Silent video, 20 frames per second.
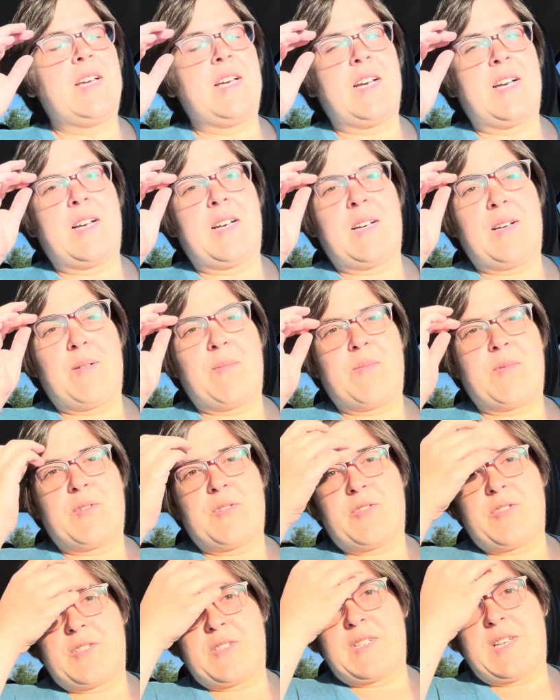um, or
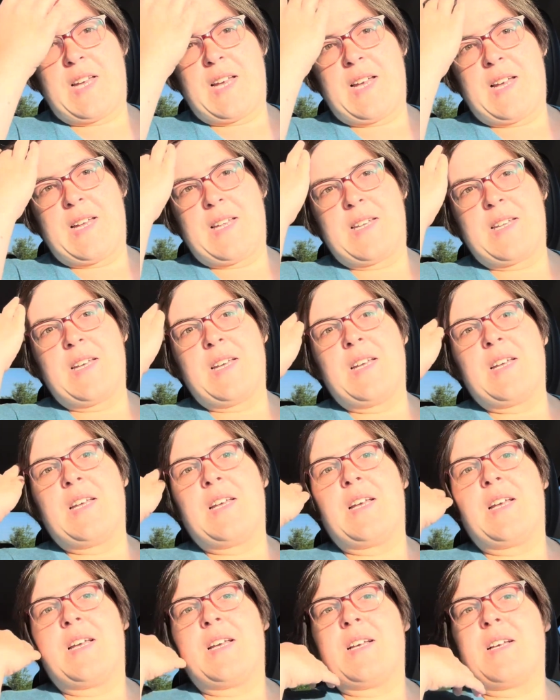just had
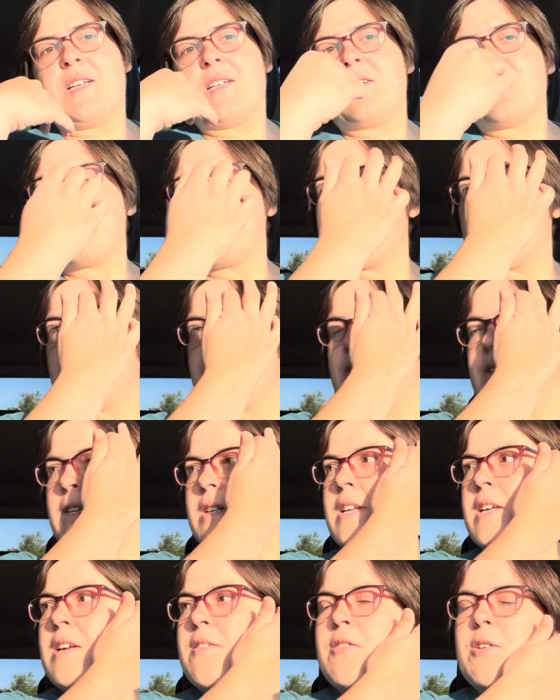and so you need
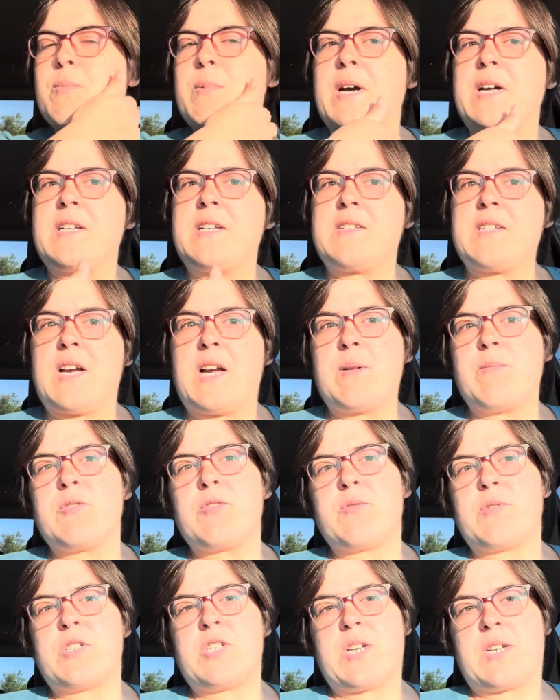to give your body time
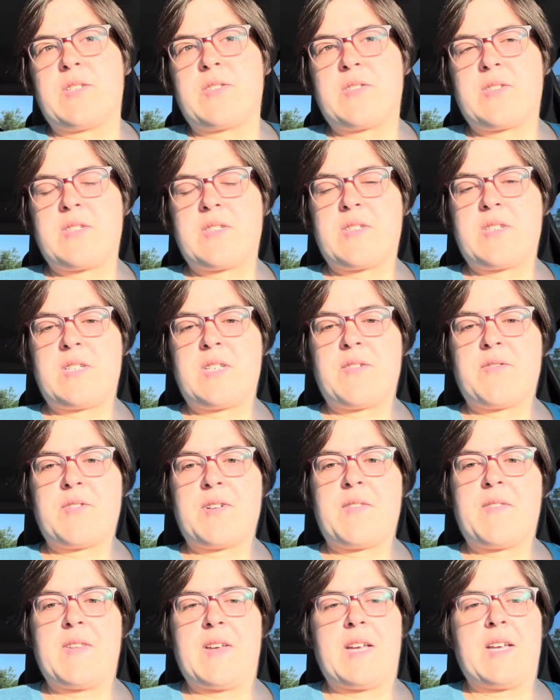to adjust to
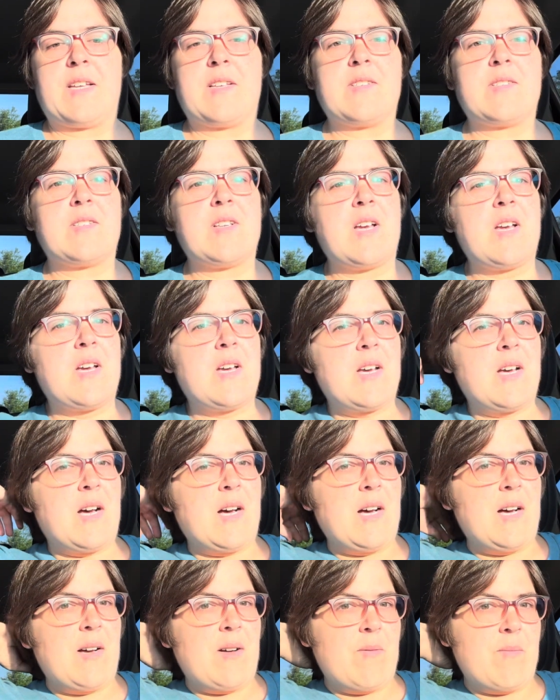different things
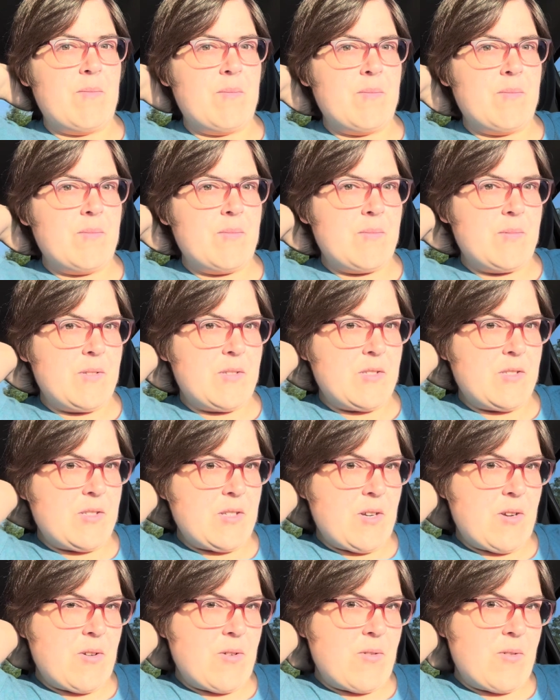um,
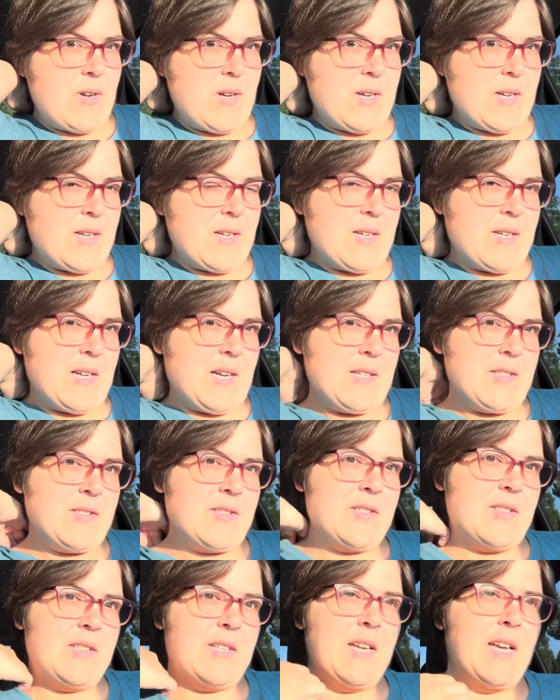so
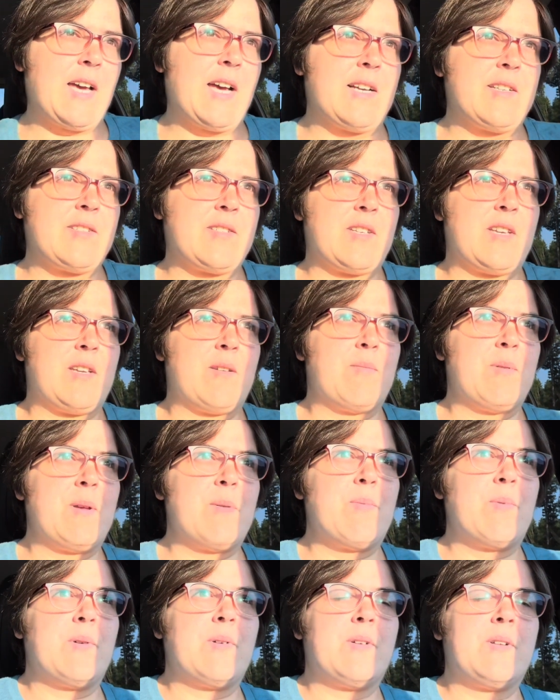constantly asking
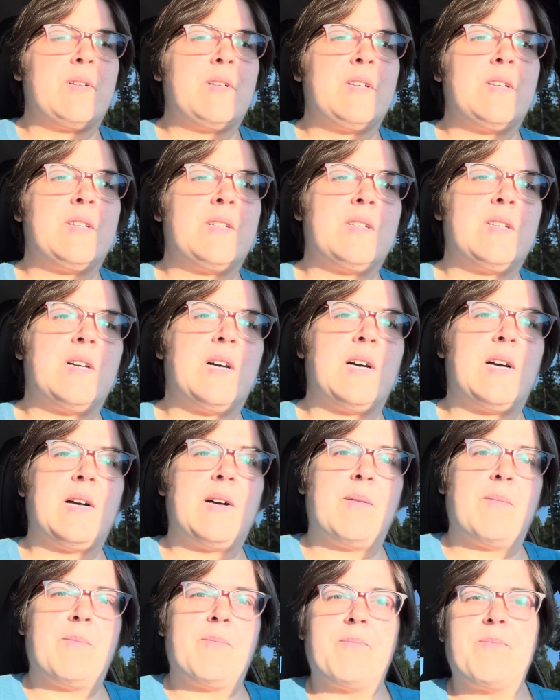people
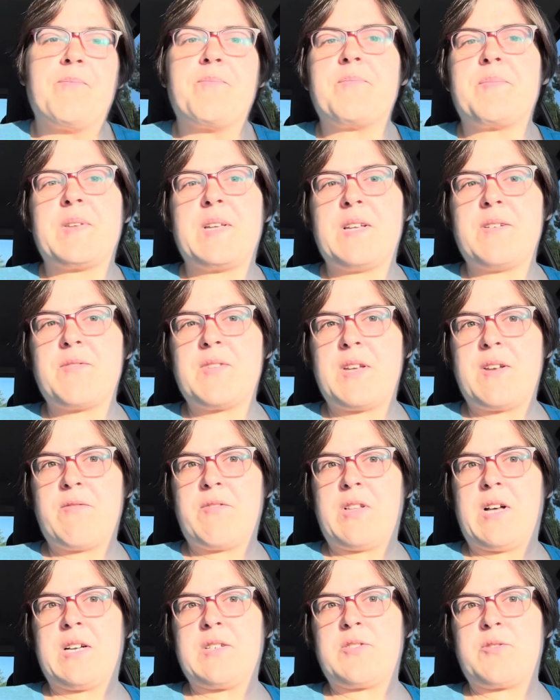um, if they've
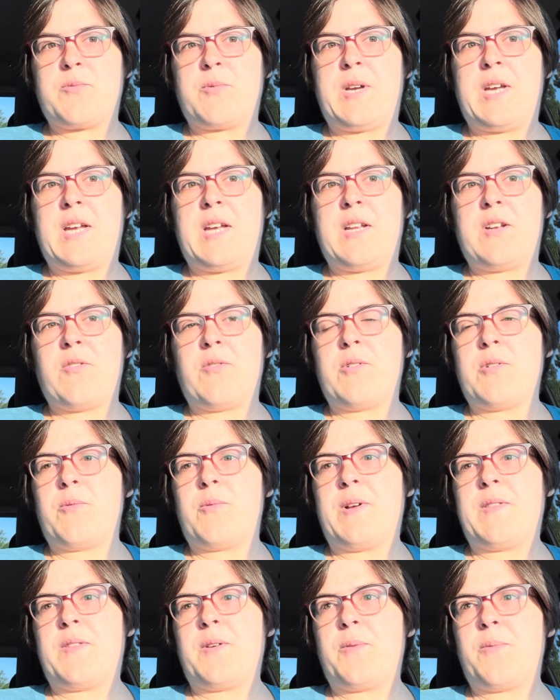lost weight or
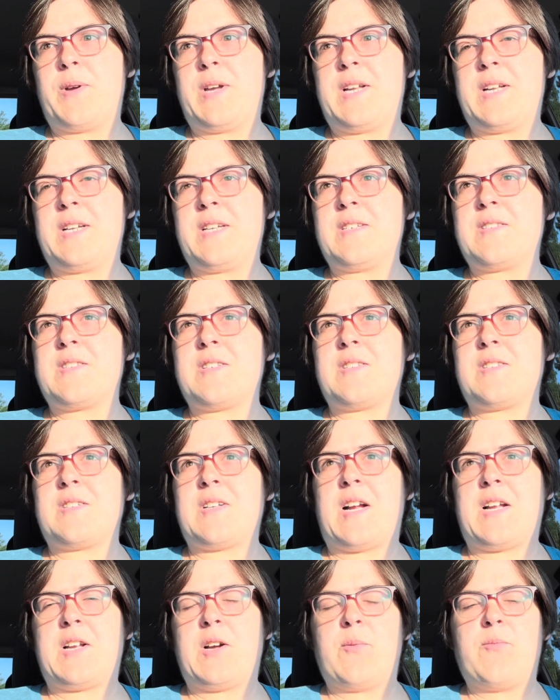what their weight is is
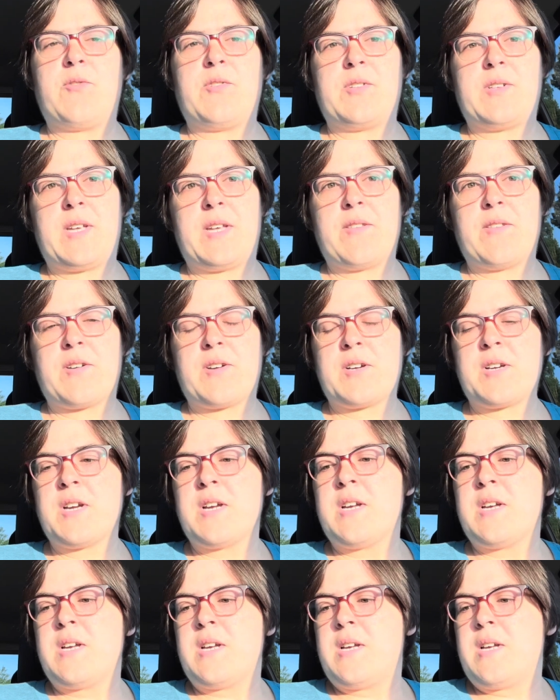not helpful either
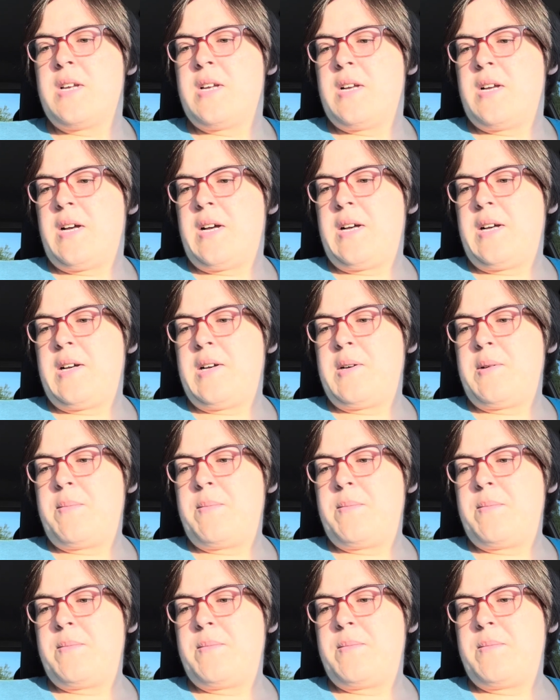
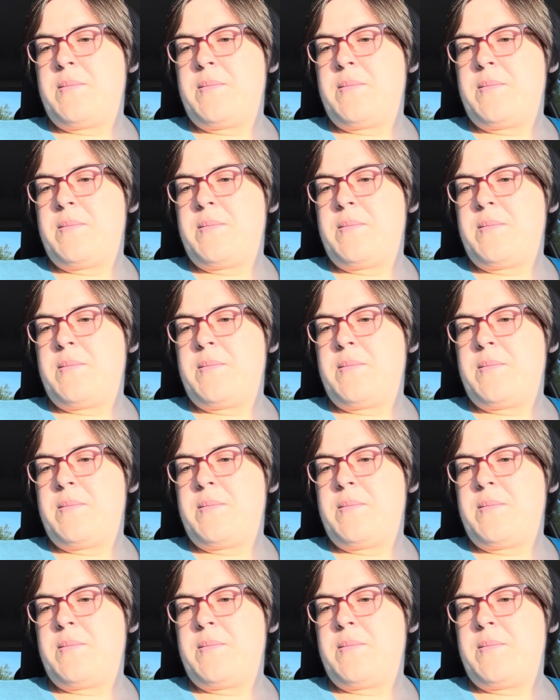um,